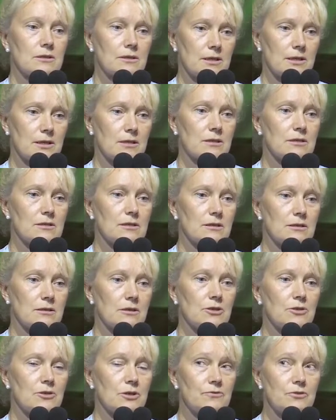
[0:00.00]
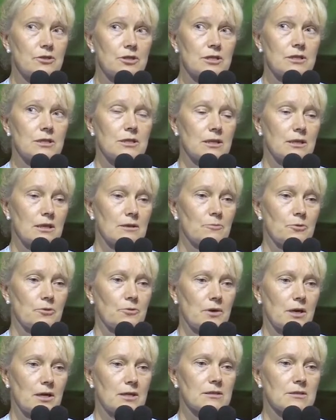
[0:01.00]
is the university that
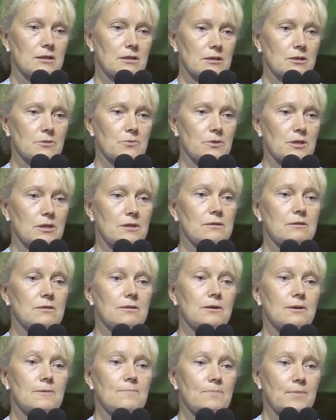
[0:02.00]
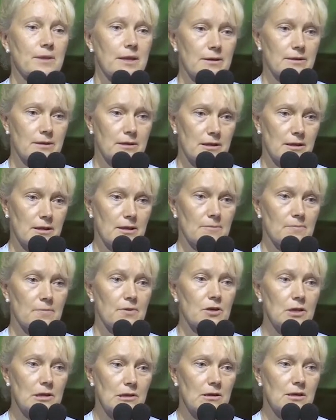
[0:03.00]
provides us with
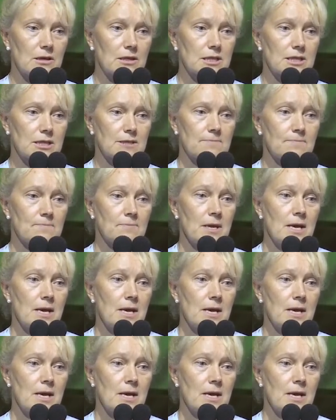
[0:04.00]
the glass.